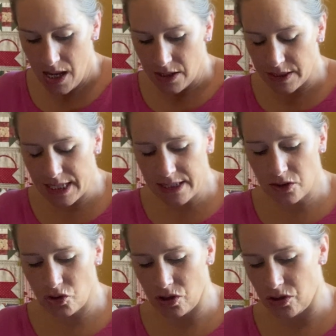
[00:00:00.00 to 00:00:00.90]

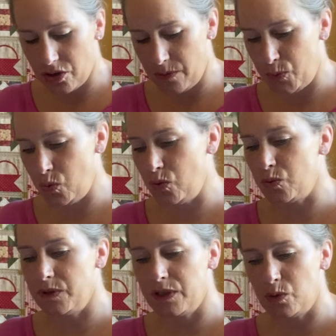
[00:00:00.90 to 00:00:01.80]
Second chart I bought
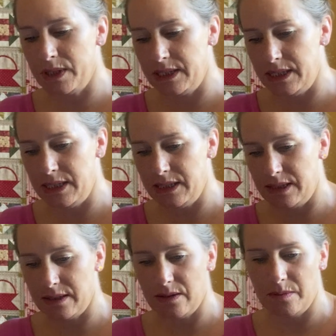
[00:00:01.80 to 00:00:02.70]
was the 20
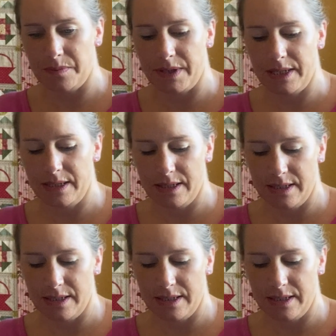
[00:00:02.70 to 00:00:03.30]
years sampler.